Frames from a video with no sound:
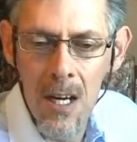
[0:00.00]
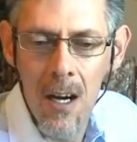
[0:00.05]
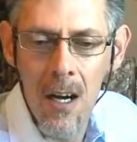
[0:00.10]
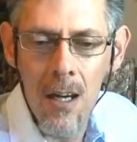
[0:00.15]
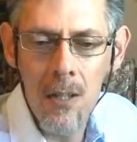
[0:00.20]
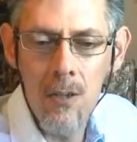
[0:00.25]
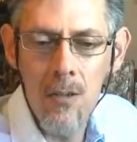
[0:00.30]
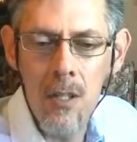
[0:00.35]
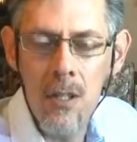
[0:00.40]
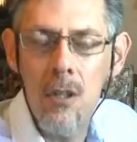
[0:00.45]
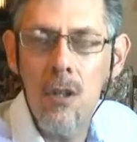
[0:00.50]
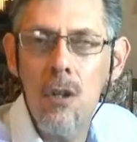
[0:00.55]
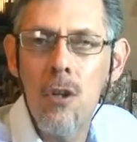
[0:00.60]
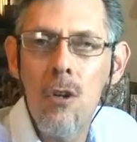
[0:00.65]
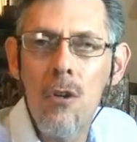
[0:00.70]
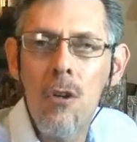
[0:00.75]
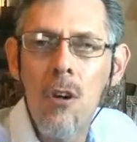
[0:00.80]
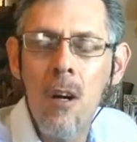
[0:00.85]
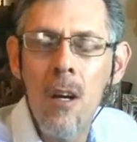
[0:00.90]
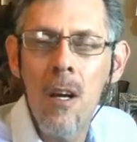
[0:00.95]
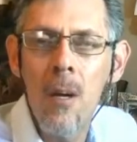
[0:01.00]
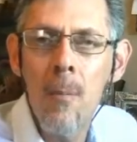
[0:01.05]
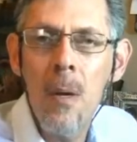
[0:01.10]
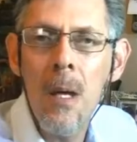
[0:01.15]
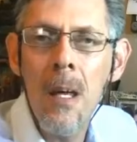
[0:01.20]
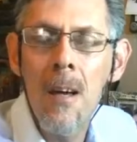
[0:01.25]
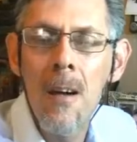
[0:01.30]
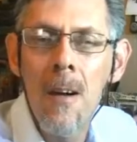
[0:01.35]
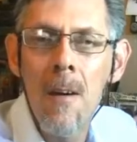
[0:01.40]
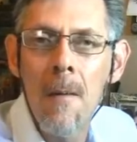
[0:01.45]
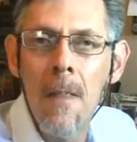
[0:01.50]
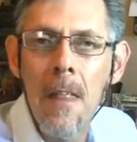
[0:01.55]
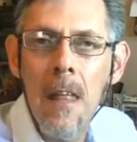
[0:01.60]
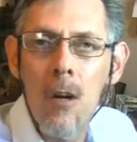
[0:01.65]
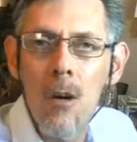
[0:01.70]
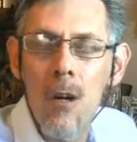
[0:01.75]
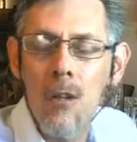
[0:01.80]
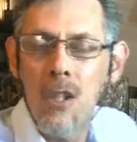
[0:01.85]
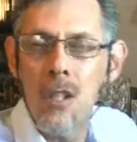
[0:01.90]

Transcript: I trust that you're going to be, you know,